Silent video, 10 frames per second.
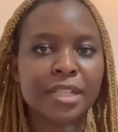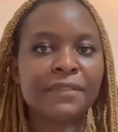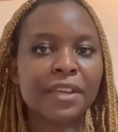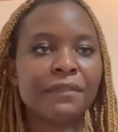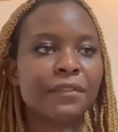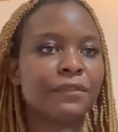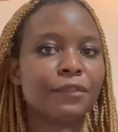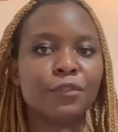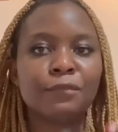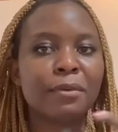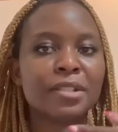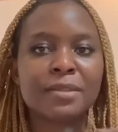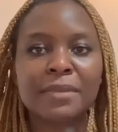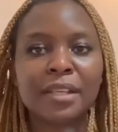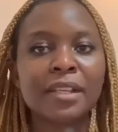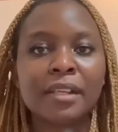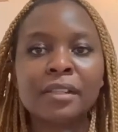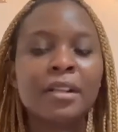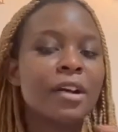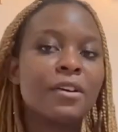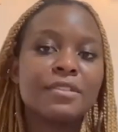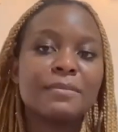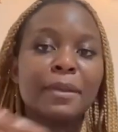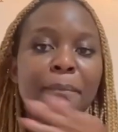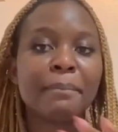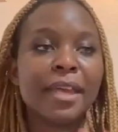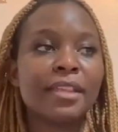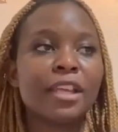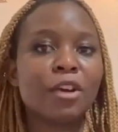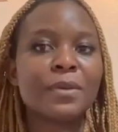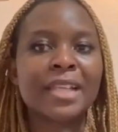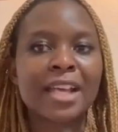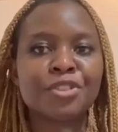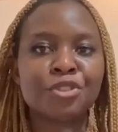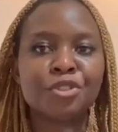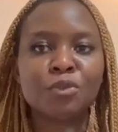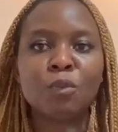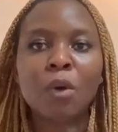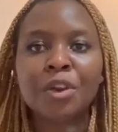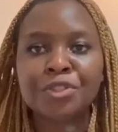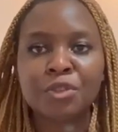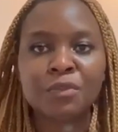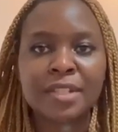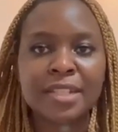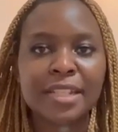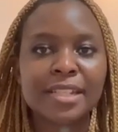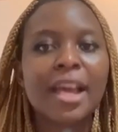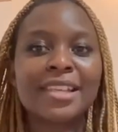Even if you've bought something little or something big, they always ask you, do you want your receipt?